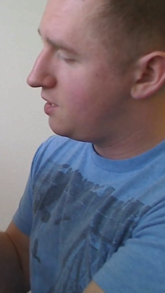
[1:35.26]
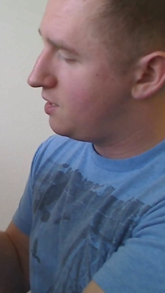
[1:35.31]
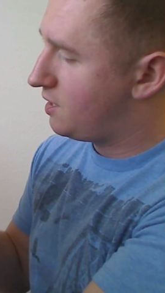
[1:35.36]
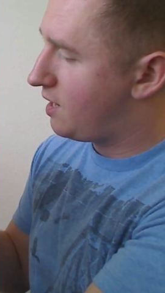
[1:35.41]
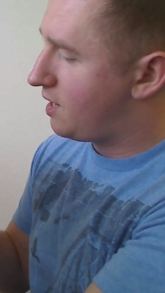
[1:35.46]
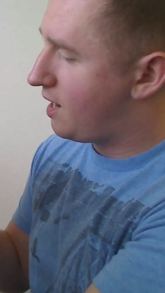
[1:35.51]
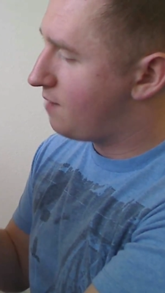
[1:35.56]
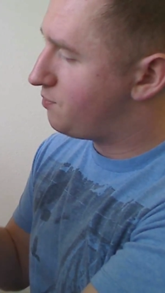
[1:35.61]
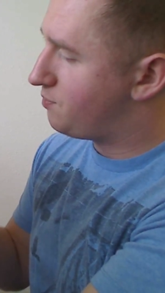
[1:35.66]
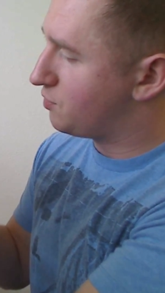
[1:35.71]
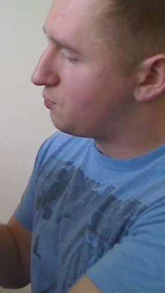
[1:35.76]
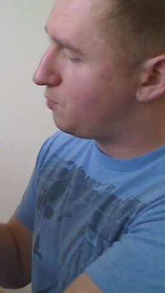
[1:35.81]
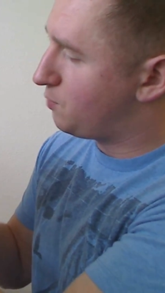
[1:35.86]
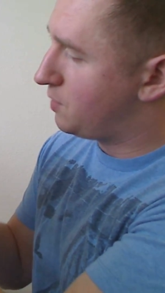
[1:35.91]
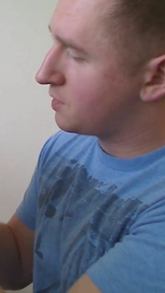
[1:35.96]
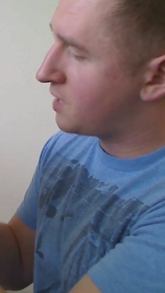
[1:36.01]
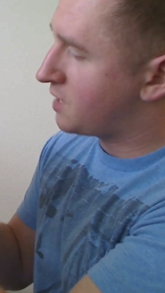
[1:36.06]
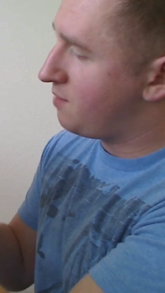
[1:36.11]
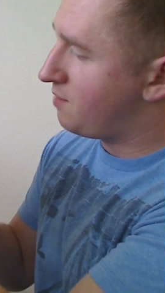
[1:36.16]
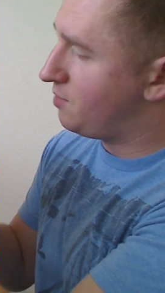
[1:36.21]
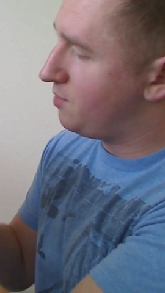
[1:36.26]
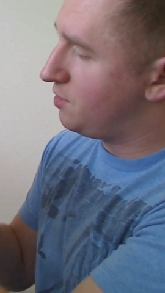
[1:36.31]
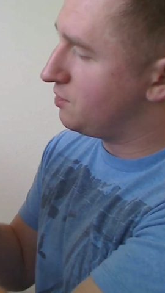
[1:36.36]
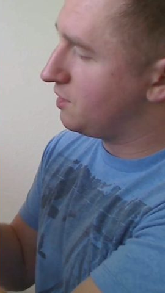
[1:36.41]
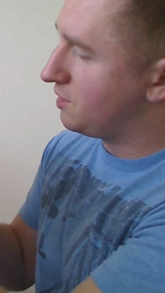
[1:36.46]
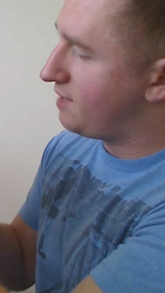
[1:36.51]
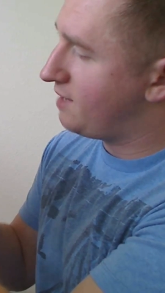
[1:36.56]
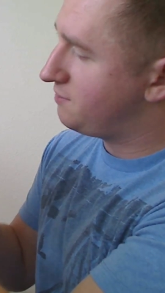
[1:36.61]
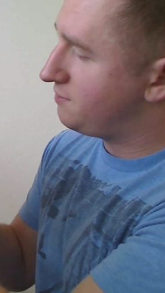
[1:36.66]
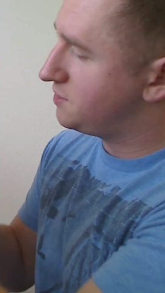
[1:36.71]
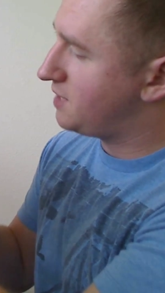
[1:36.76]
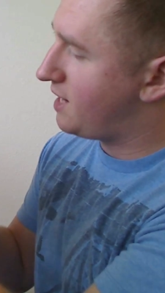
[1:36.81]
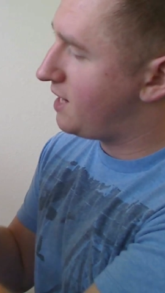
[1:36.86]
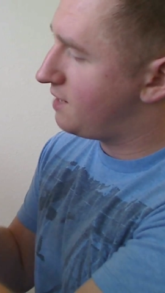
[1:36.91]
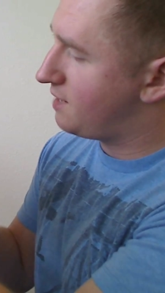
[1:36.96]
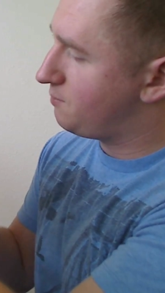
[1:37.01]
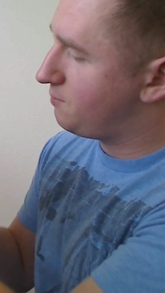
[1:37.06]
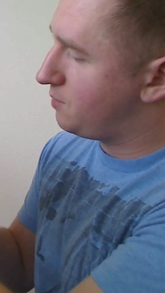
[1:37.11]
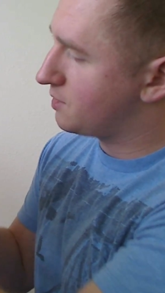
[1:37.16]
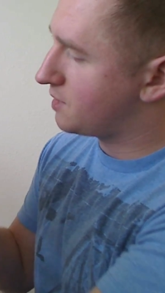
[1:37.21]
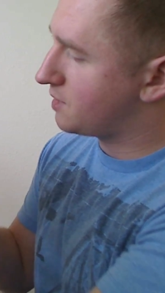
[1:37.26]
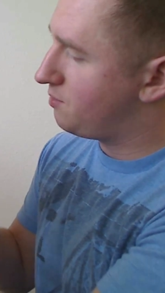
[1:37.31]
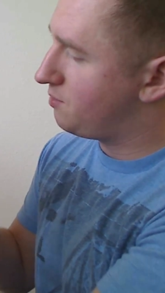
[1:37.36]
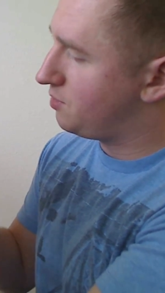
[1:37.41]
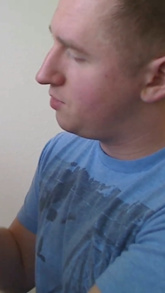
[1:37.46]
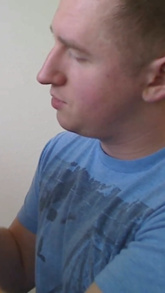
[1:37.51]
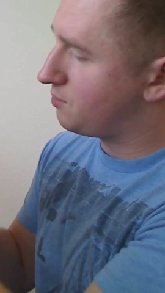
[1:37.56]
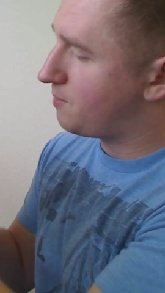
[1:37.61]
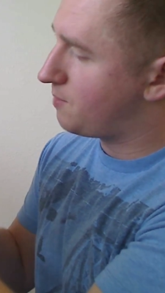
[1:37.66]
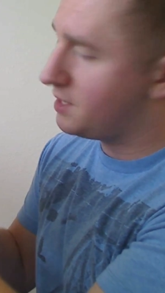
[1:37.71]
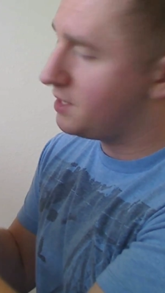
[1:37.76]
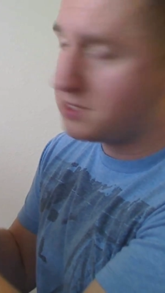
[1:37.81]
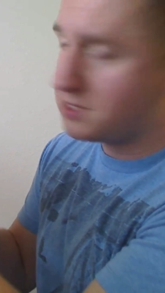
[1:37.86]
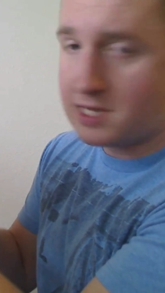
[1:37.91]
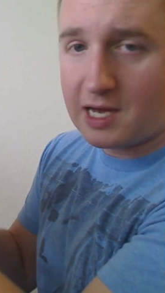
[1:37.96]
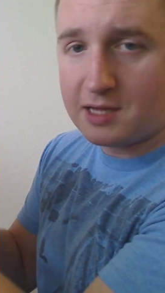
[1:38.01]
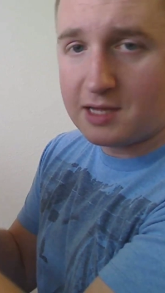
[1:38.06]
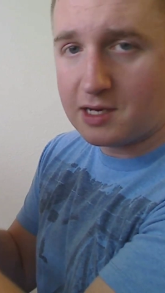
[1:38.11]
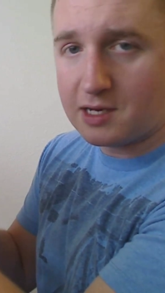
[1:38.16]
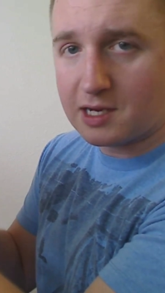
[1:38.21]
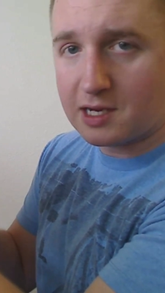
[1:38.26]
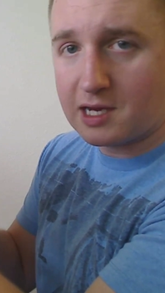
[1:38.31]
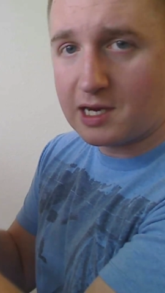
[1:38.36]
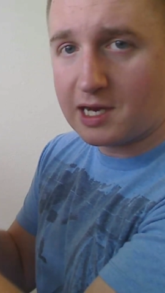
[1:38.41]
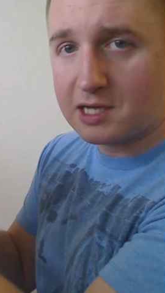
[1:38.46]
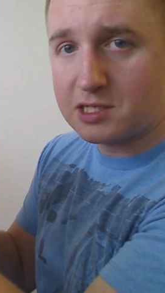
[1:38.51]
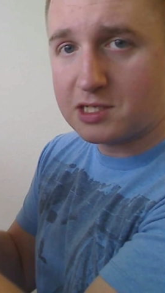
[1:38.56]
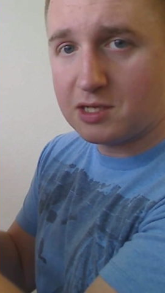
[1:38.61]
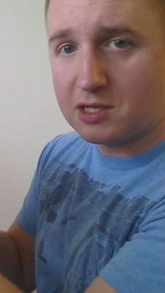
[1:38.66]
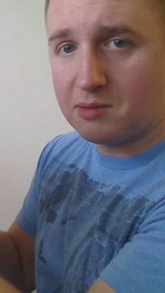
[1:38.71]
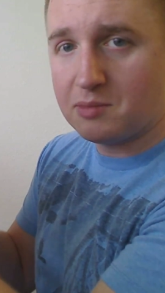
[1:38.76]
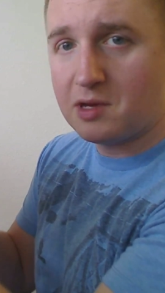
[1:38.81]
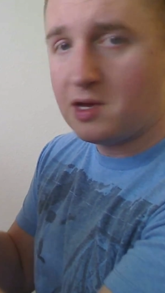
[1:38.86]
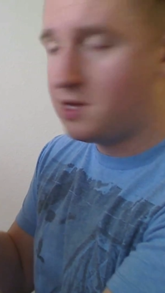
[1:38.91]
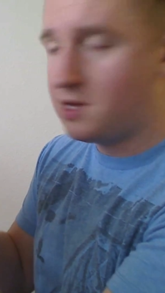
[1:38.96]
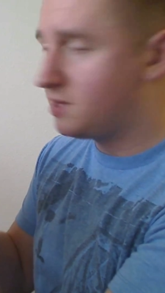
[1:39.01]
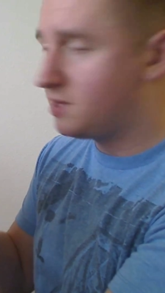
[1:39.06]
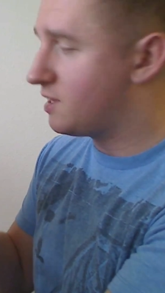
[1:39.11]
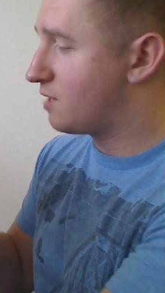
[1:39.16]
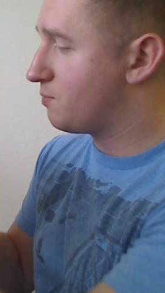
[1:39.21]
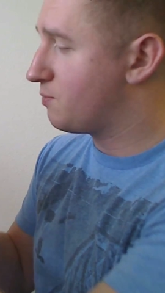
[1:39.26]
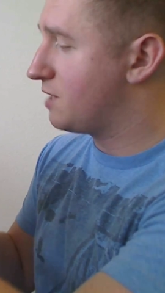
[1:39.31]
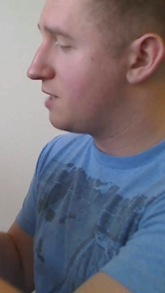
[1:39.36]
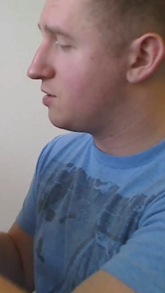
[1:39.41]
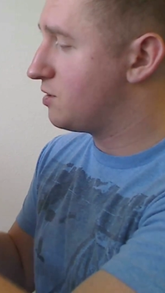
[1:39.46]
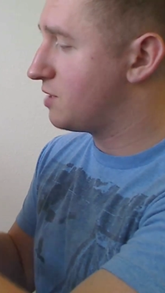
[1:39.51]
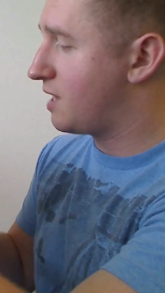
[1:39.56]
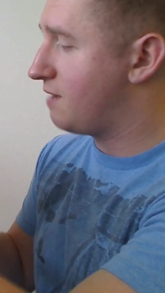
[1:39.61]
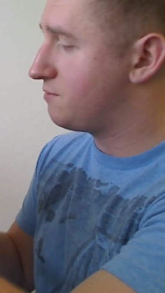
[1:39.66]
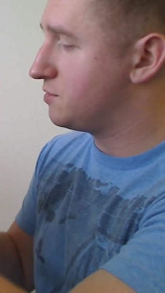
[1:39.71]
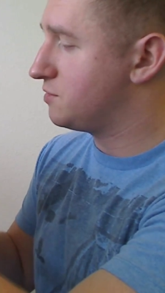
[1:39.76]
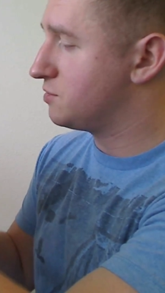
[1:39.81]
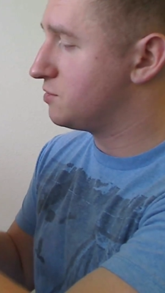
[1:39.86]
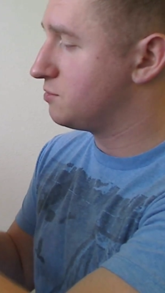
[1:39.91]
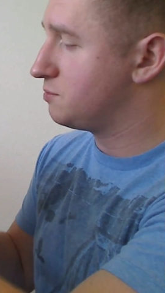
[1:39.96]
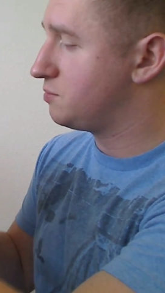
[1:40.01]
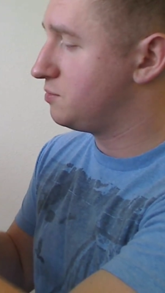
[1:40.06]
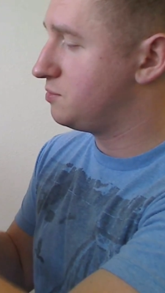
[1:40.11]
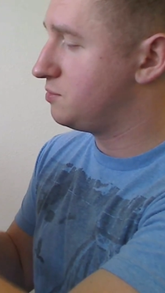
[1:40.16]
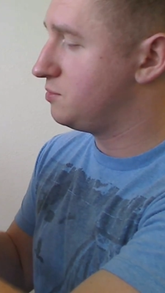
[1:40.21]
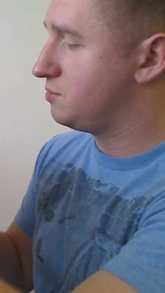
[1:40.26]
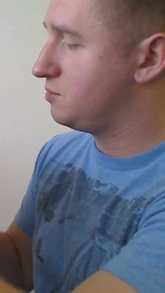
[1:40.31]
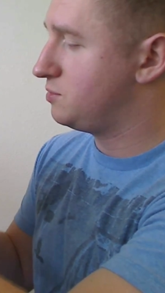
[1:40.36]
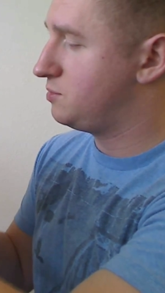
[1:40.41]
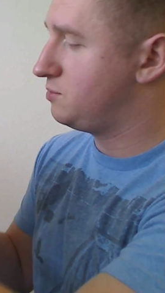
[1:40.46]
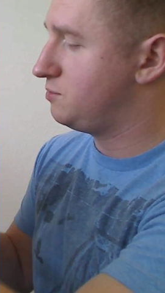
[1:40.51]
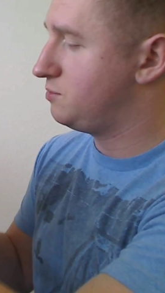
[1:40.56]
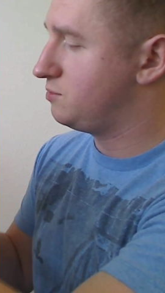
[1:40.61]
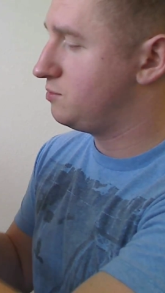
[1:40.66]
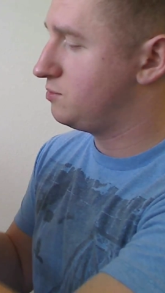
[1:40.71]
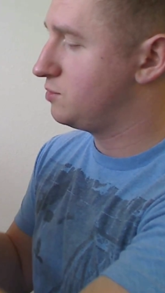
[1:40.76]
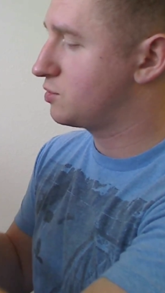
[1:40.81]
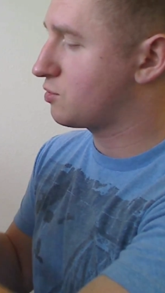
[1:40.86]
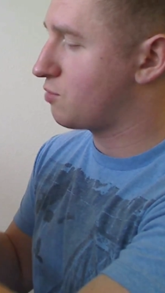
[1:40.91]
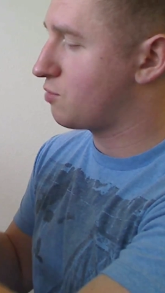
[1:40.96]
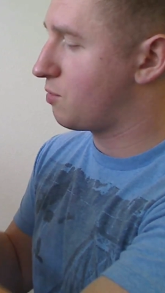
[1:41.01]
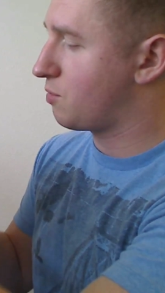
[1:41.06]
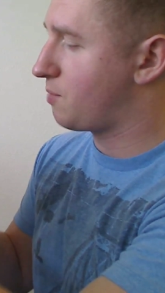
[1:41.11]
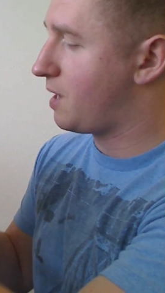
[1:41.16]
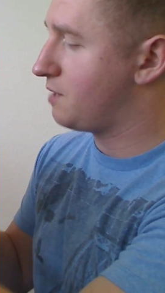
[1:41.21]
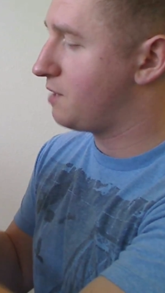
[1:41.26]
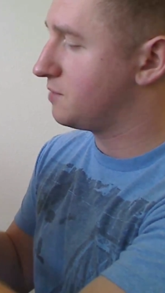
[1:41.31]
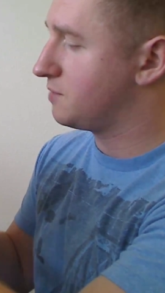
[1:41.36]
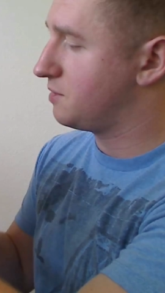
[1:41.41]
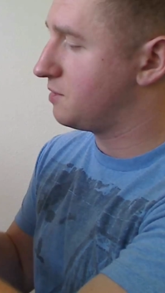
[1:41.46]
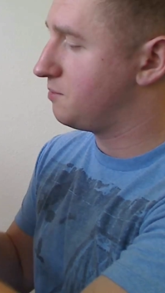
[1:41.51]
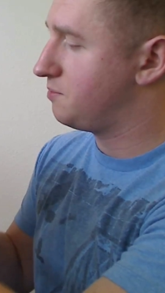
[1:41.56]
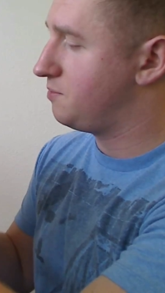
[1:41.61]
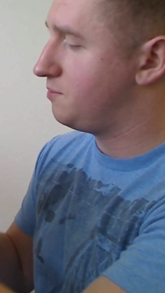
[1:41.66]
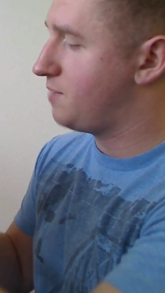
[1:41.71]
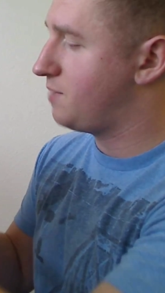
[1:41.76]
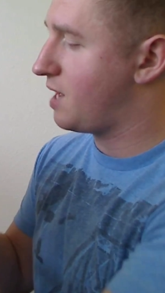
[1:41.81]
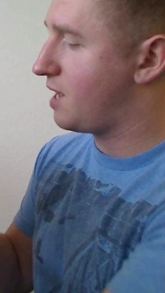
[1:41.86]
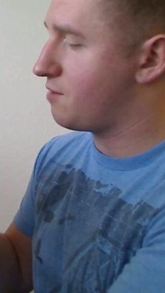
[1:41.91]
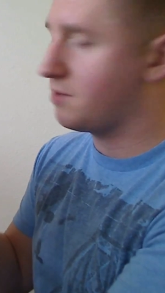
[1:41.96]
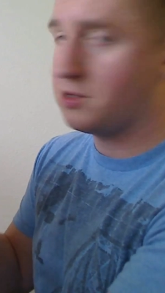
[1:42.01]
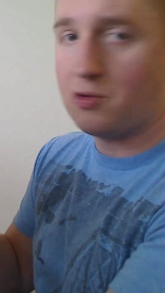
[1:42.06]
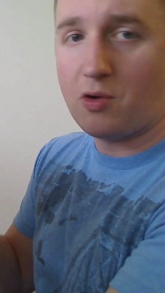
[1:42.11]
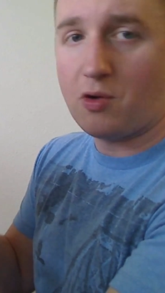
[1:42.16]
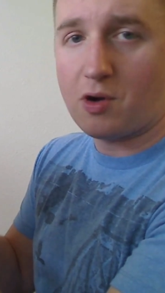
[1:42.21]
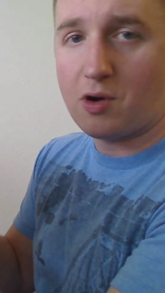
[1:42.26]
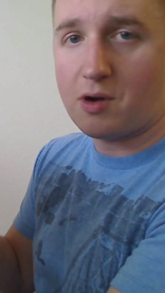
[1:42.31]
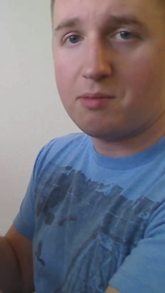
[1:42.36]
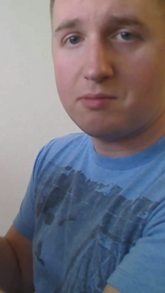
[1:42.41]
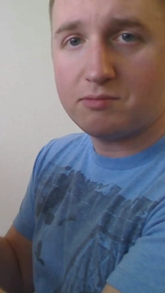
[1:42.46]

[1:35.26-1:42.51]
I put one cable on the left side, one cable on the right side, and then connect them. That way I don't have to screw around with the battery door.